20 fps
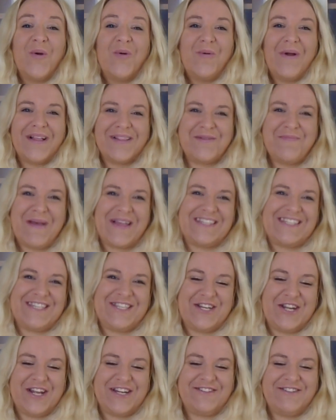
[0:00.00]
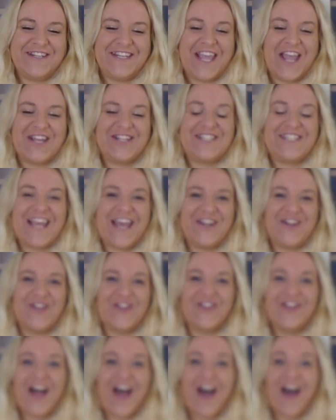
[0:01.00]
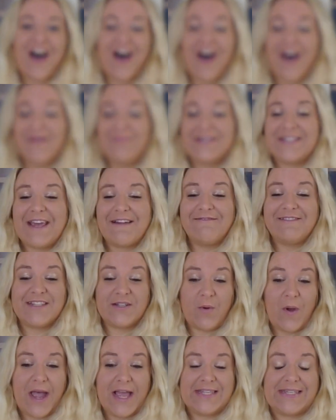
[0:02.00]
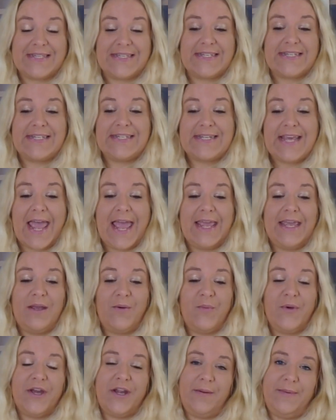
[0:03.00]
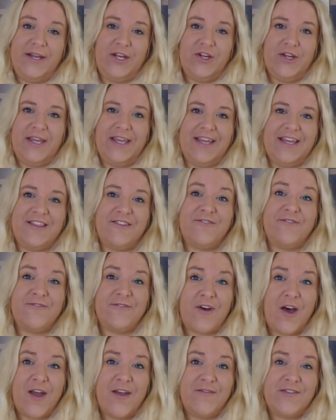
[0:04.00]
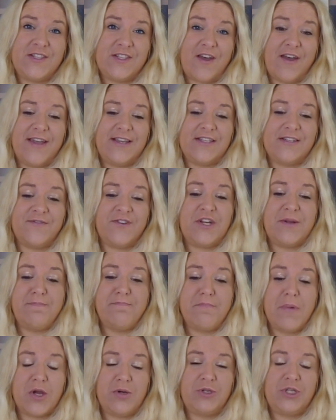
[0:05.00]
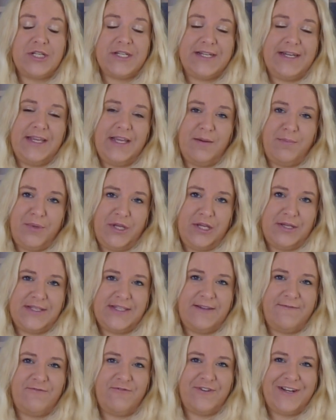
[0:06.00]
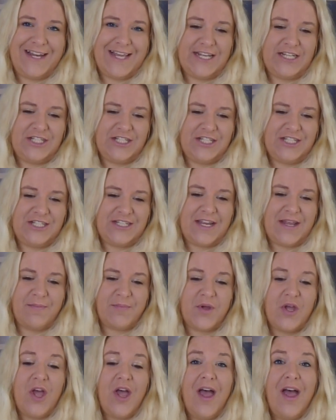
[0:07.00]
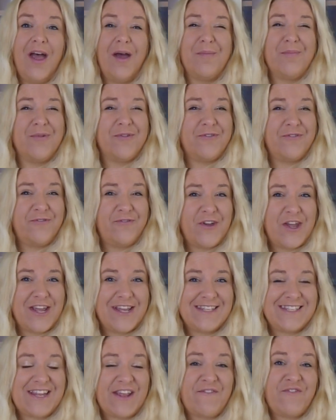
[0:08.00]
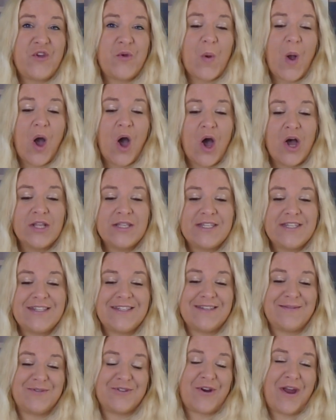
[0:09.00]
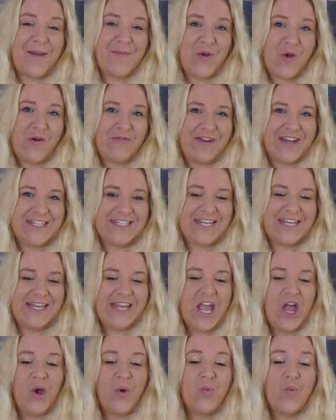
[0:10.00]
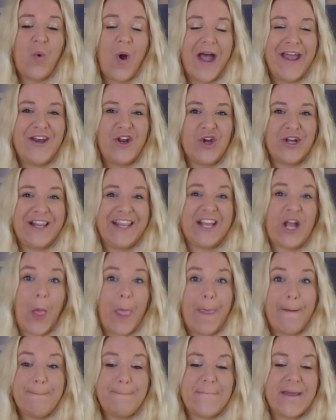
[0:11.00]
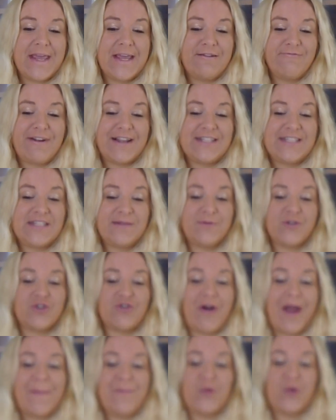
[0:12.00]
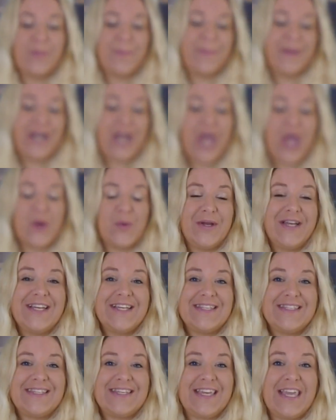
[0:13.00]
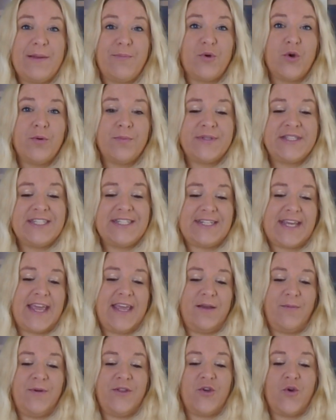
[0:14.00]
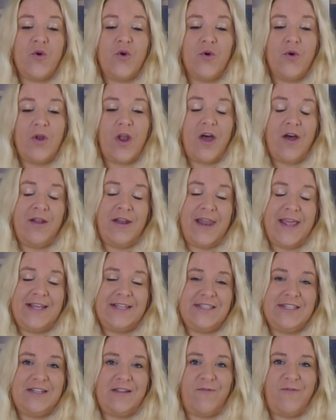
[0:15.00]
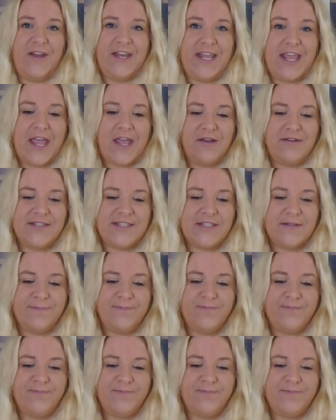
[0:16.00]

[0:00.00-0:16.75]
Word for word: Welcome back to the Nurturing Coach channel. I'm Sarah Squires and today we're going to be looking at the five signs of an emotionally abusive relationship. But first, if you aren't a subscriber already, why not click on the big red subscribe button below to keep up to date with all our latest videos.